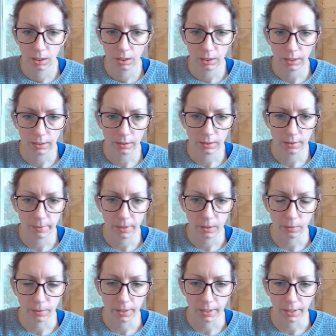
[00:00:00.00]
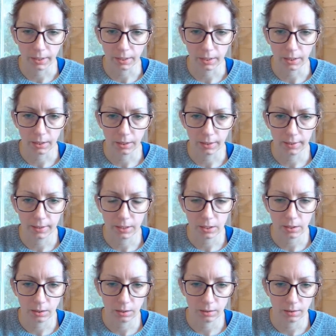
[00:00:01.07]
That looks about right. I
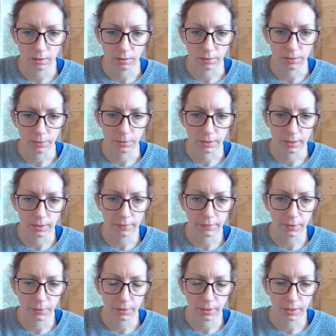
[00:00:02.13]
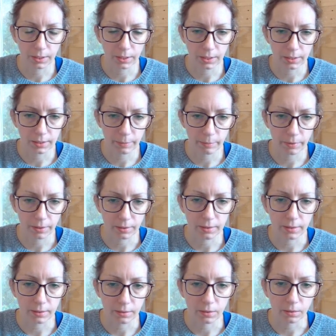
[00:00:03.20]
actually don't know what this floating thing is, but I
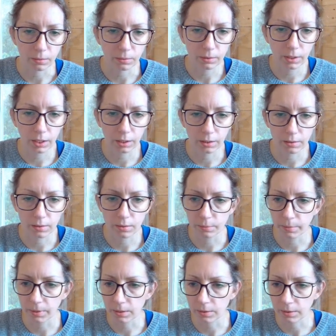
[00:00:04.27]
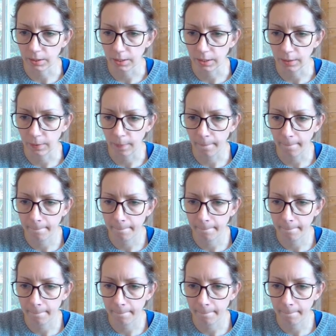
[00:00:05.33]
also don't care too much right now.